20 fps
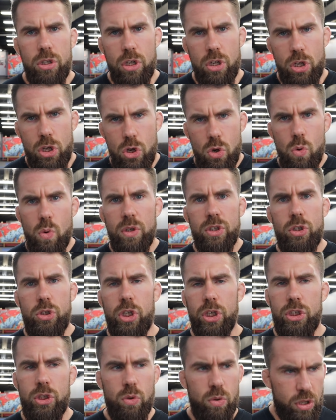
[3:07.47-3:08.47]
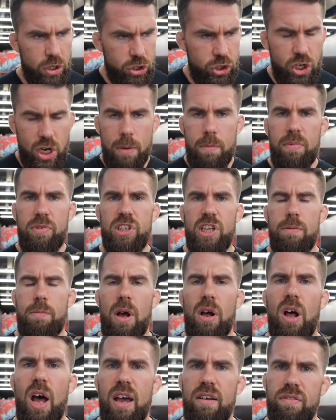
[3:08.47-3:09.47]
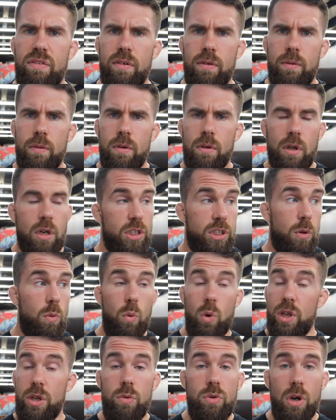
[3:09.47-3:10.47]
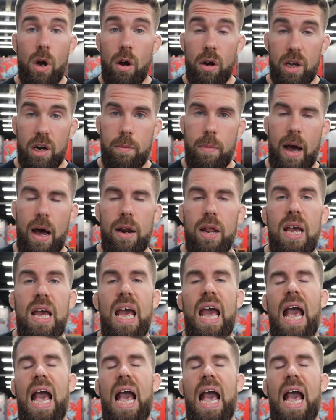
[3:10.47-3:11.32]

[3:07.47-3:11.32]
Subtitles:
you and jiu-jitsu in the gym saved my life." And I was like, "What are you talking about?"